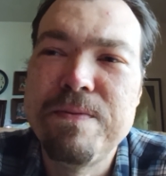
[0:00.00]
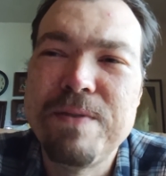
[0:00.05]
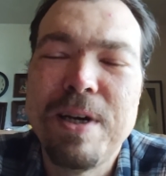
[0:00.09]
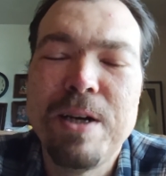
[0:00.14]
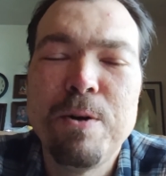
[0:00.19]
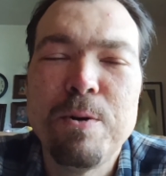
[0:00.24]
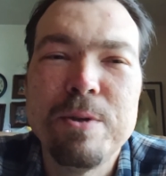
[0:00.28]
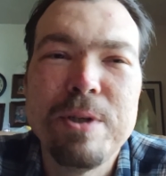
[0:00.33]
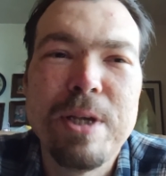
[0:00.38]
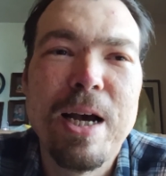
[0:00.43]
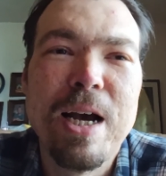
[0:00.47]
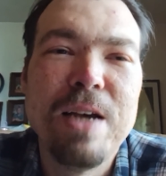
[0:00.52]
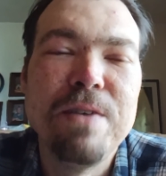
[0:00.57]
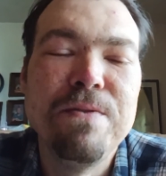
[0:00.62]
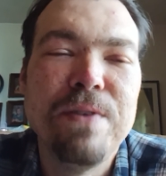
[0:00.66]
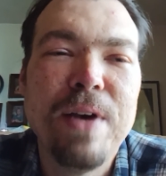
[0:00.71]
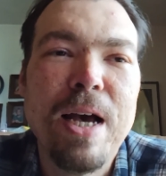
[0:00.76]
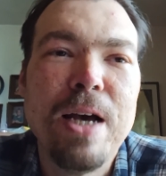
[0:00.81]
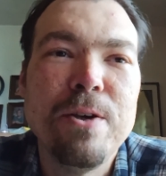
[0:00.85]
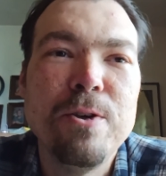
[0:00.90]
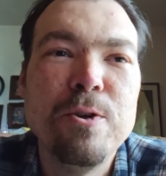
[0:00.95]

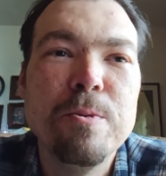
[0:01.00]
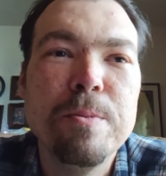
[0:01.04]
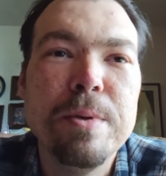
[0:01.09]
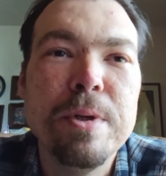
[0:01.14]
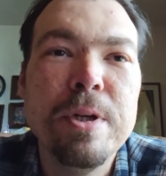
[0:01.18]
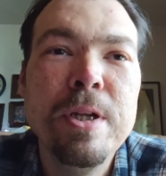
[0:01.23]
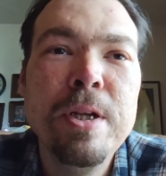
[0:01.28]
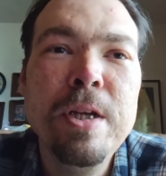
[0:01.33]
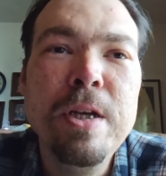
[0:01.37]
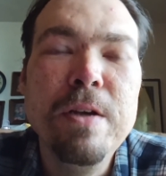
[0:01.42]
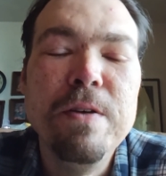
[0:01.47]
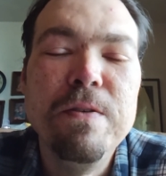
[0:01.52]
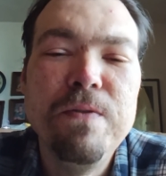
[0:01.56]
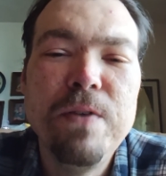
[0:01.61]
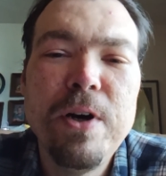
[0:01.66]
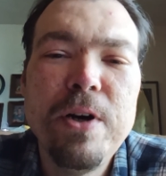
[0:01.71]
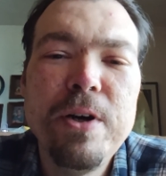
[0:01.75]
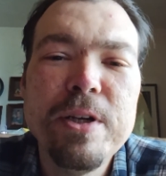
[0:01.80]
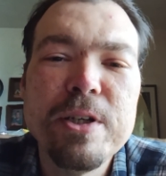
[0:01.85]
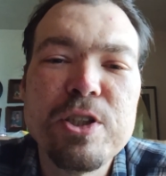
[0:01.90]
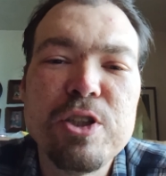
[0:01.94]
value, but
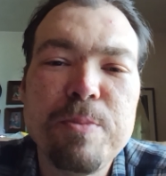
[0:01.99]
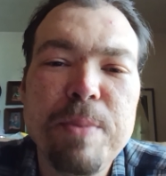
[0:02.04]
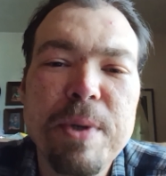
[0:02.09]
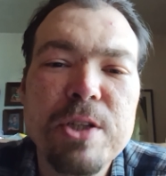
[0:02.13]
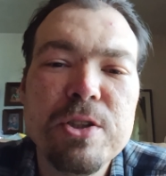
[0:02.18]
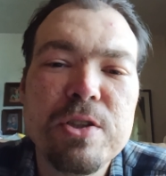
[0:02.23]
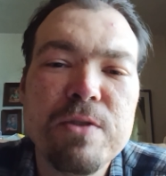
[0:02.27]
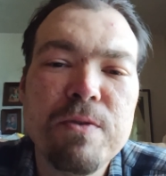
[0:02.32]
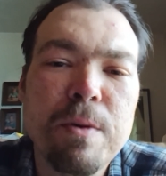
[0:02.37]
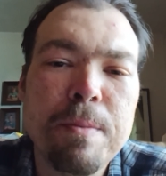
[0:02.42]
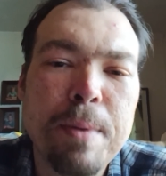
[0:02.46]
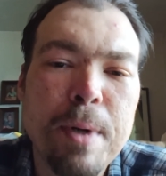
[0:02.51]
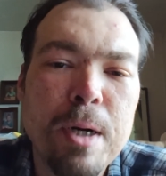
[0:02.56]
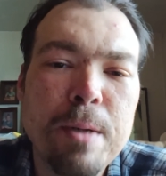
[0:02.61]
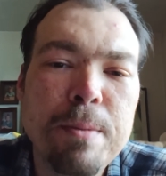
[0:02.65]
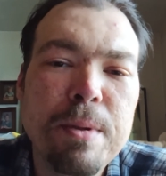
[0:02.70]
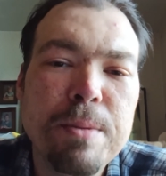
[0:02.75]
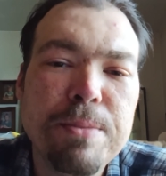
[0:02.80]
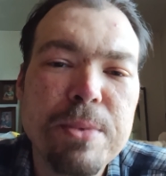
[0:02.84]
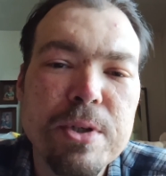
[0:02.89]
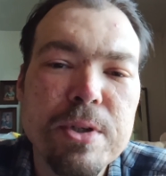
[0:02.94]
very expensive
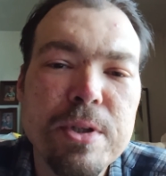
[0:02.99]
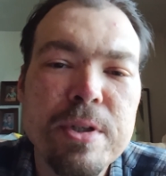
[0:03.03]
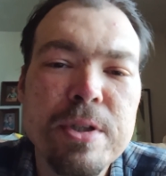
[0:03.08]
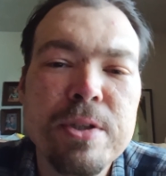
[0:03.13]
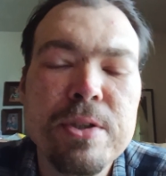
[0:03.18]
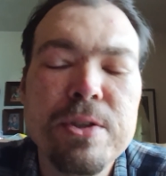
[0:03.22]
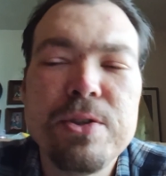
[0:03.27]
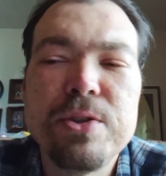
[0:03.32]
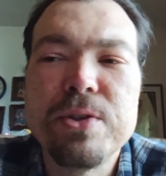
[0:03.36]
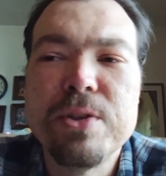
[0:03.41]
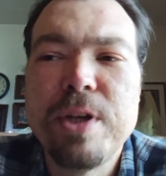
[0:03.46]
apartment buildings,